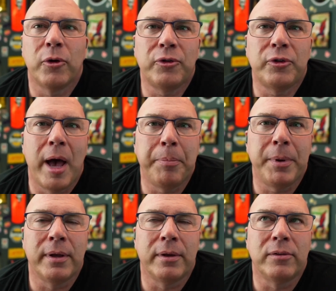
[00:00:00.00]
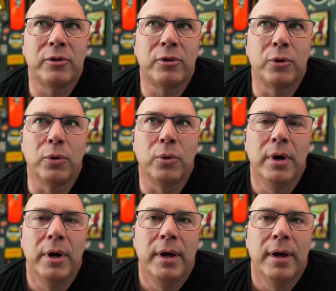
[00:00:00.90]
first step is
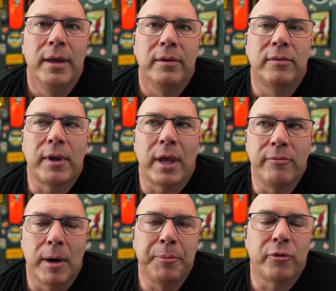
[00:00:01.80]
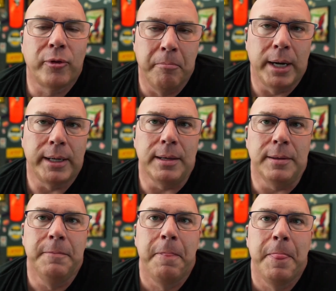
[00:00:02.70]
to save up some
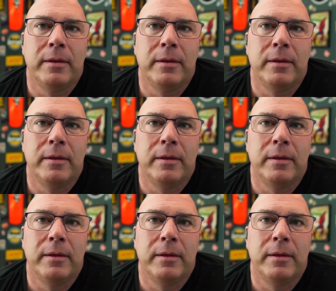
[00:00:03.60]
money.